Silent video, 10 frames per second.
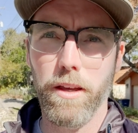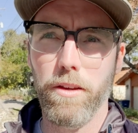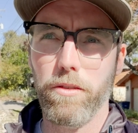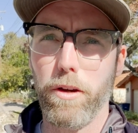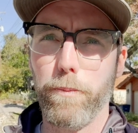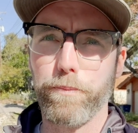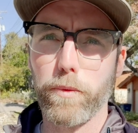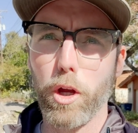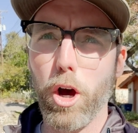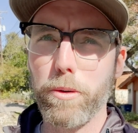So
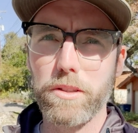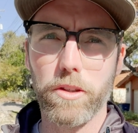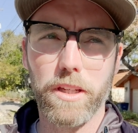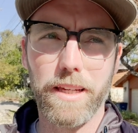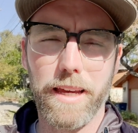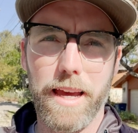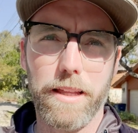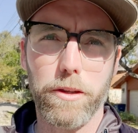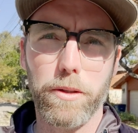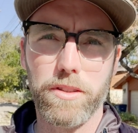always looking
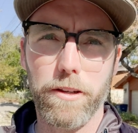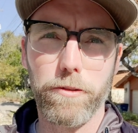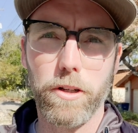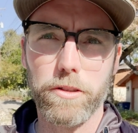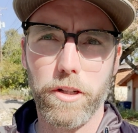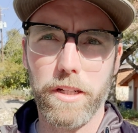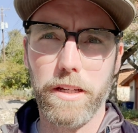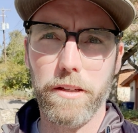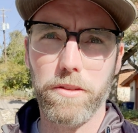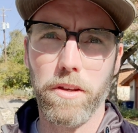at those different
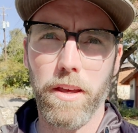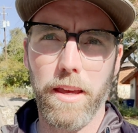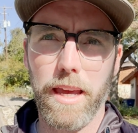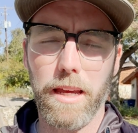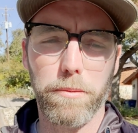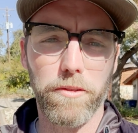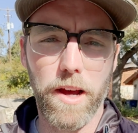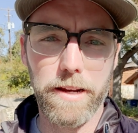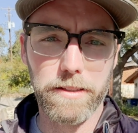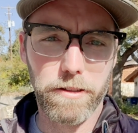alternatives and
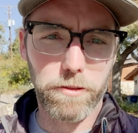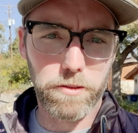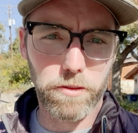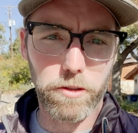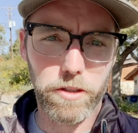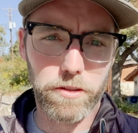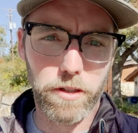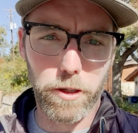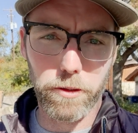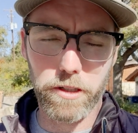providing different solutions
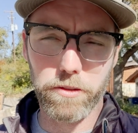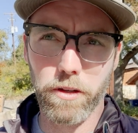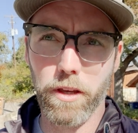to owners.